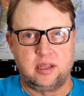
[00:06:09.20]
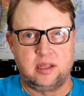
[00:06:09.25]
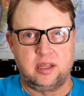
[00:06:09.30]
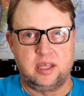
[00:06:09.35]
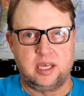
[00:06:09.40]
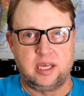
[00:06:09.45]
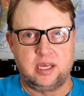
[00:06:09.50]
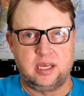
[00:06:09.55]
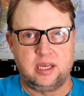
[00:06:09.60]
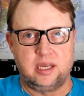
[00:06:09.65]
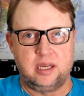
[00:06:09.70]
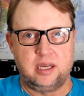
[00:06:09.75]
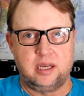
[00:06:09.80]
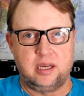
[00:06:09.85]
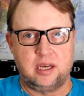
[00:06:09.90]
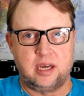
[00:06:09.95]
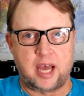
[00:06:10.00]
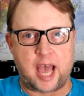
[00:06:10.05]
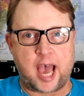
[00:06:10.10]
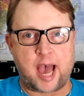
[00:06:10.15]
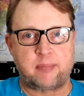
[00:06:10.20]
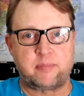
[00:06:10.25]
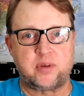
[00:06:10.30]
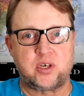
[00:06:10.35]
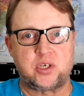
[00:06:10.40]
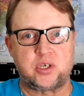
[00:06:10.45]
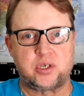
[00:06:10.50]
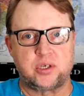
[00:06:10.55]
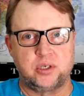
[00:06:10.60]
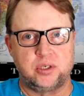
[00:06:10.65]
the
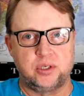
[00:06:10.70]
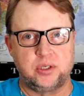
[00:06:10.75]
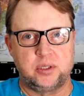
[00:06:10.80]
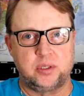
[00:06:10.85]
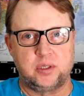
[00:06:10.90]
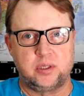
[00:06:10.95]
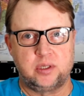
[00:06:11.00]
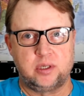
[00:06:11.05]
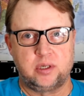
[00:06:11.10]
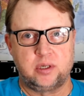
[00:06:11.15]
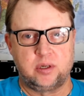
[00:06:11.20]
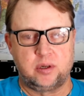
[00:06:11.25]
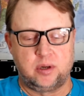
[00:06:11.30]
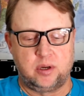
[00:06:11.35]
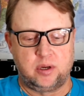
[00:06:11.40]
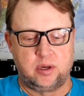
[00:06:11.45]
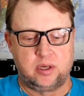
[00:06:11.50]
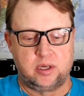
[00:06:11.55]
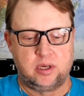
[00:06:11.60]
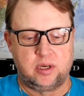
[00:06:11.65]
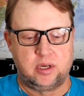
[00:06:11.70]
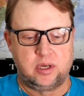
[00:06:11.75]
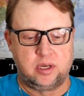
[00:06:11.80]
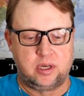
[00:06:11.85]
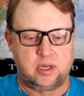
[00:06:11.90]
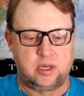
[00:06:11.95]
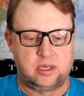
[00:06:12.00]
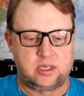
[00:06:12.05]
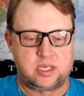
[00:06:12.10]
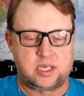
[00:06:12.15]
aperture
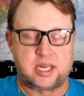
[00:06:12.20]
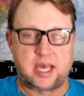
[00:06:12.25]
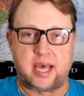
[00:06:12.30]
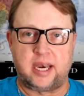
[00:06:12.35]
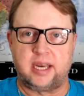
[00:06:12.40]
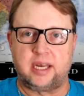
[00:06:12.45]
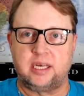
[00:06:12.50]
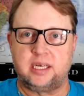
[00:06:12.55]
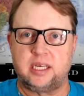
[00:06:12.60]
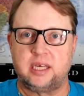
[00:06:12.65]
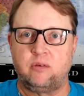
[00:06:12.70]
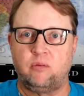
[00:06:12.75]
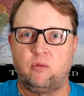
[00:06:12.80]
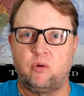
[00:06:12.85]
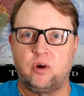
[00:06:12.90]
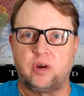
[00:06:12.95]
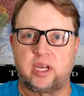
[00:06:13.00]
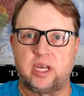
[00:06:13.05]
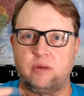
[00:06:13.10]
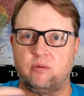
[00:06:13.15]
setting didn't work.